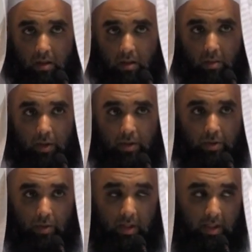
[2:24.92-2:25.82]
the word
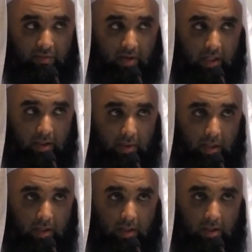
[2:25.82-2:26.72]
sunnah defined
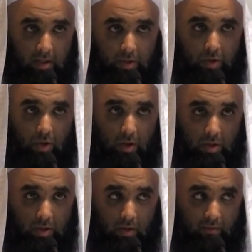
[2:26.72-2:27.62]
by the
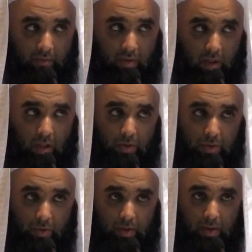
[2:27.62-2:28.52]
scholars of Ahlul
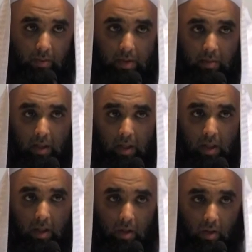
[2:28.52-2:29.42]
Sunnati wal
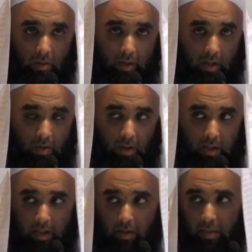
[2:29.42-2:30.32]
Jama'ah or the Ahlul
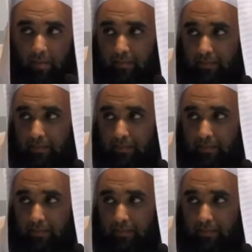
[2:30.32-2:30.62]
Hadith.